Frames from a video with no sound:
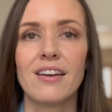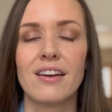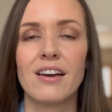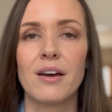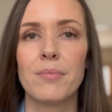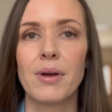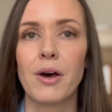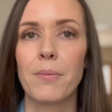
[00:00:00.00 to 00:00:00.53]

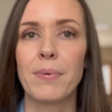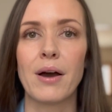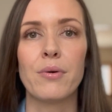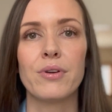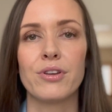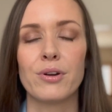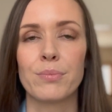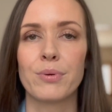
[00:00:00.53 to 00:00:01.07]
help out
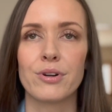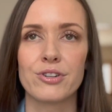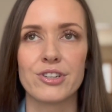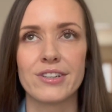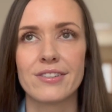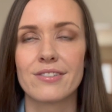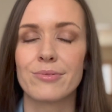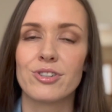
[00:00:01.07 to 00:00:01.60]
with your
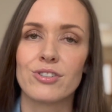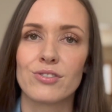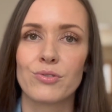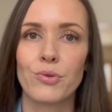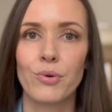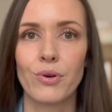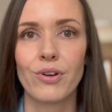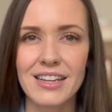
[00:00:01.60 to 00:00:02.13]
purchase, which is
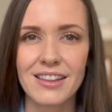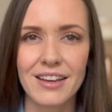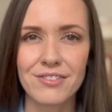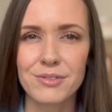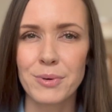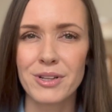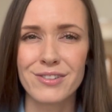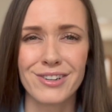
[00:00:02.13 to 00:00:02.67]
cool. They've
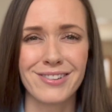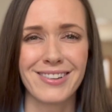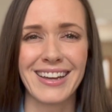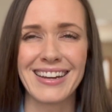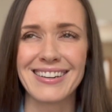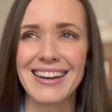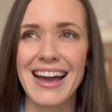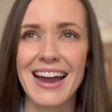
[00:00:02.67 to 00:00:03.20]
sponsored
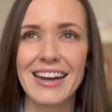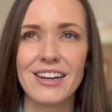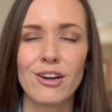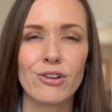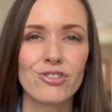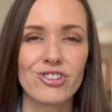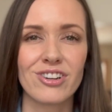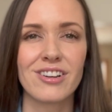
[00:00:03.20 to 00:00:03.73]
like 9
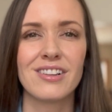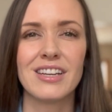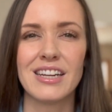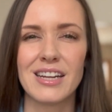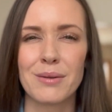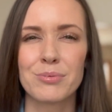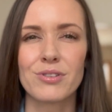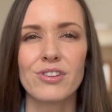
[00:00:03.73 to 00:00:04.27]
ocean
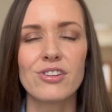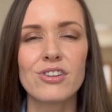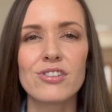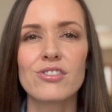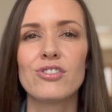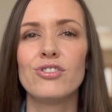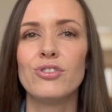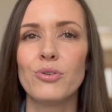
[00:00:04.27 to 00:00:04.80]
cleanups, so they're
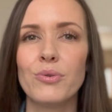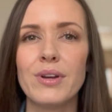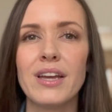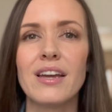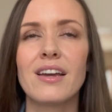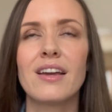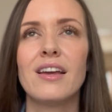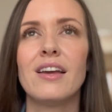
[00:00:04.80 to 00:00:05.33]
just
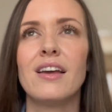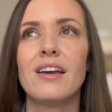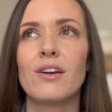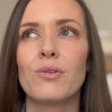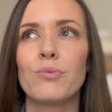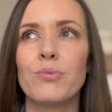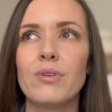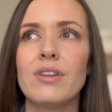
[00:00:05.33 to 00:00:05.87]
doing
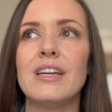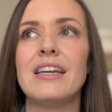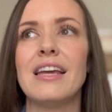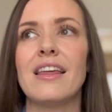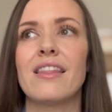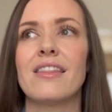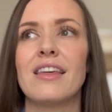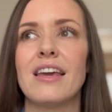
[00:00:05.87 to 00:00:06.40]
really
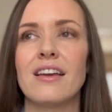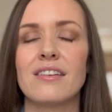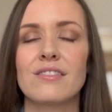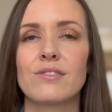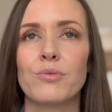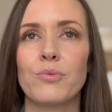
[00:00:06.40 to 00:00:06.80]
neat things